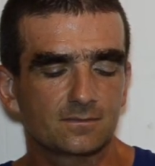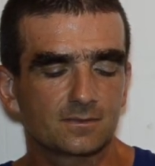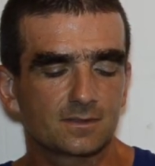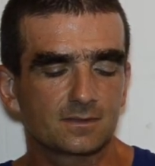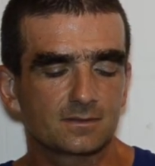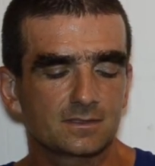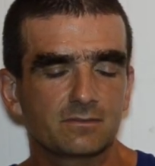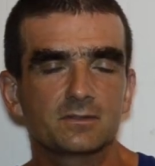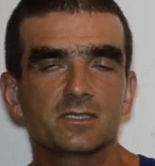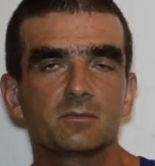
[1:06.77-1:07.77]

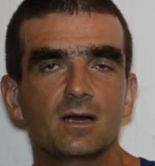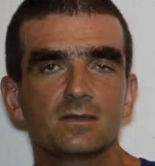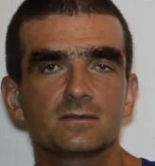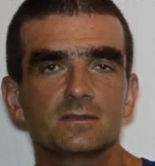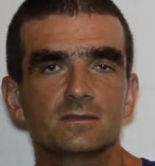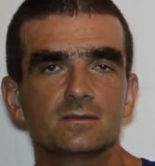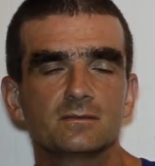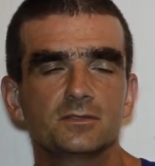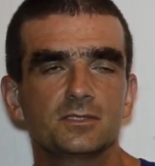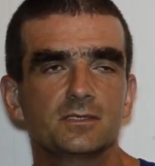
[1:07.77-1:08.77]
70 miles,
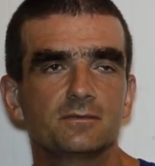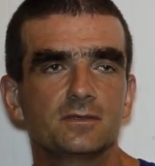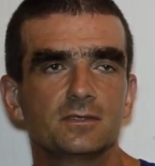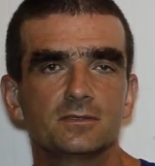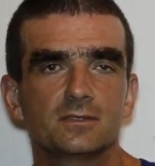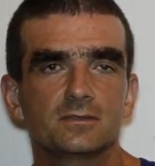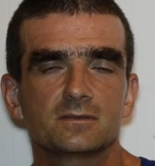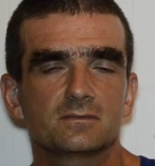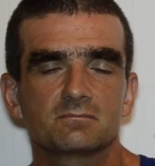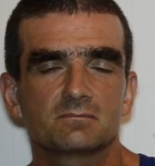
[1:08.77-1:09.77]
which he finished
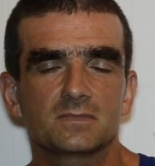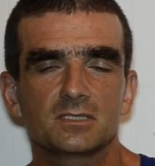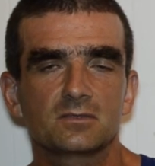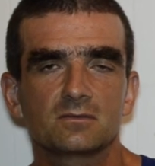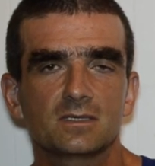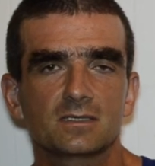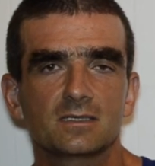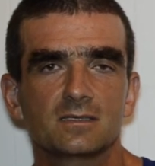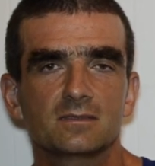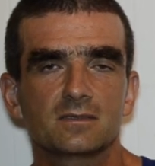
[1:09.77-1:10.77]
at, I don't know, like
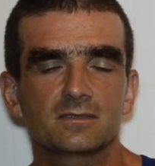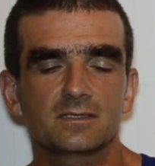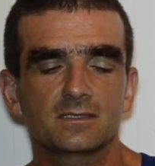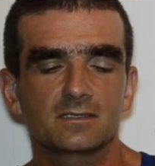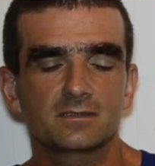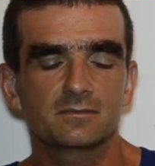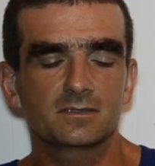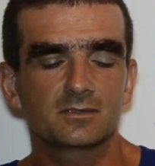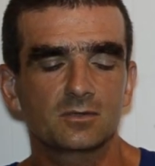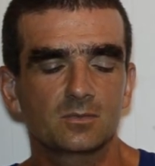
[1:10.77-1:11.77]
10:30, and he
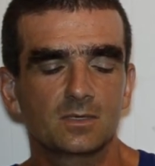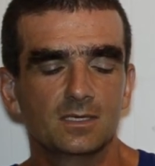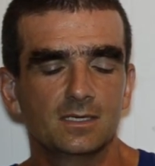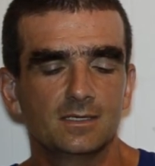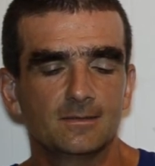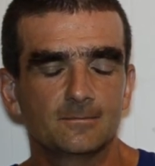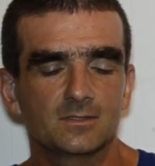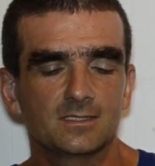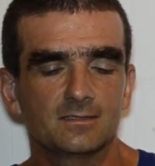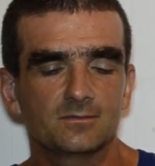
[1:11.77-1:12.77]
went home.
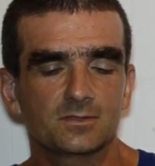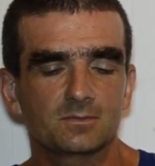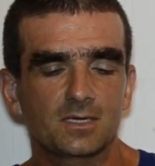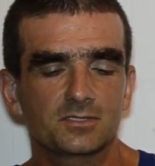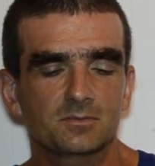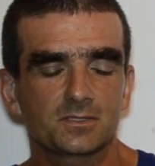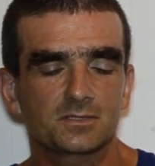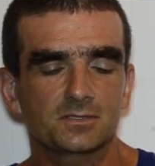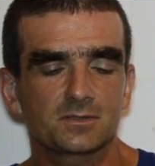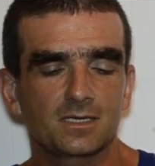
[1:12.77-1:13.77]
Today it was much
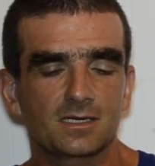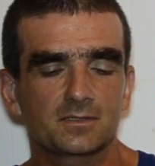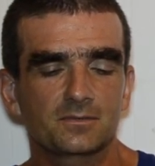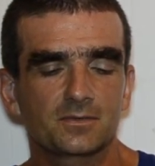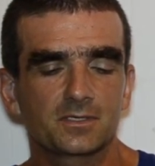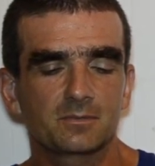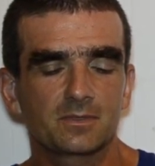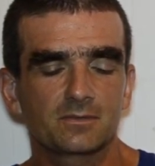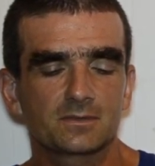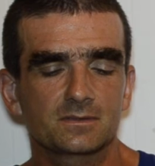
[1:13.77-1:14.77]
harder for him.
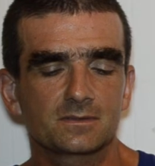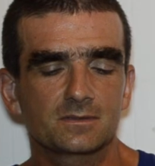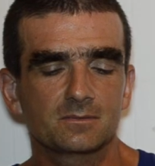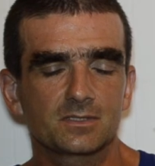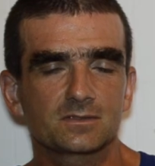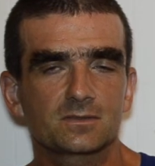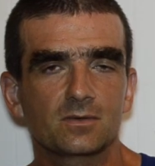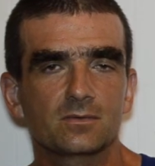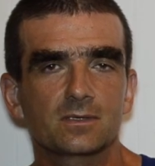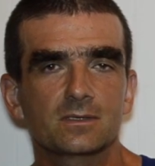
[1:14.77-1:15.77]
He was much
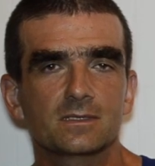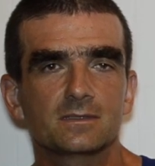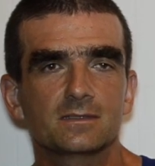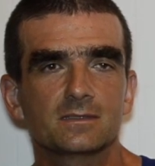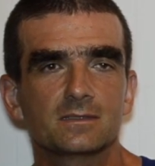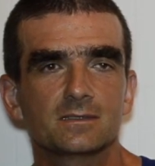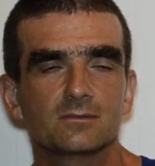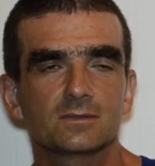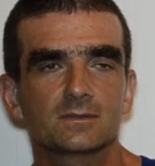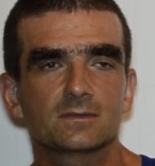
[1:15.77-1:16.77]
slower, and he
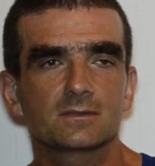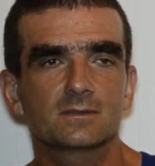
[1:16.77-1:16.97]
was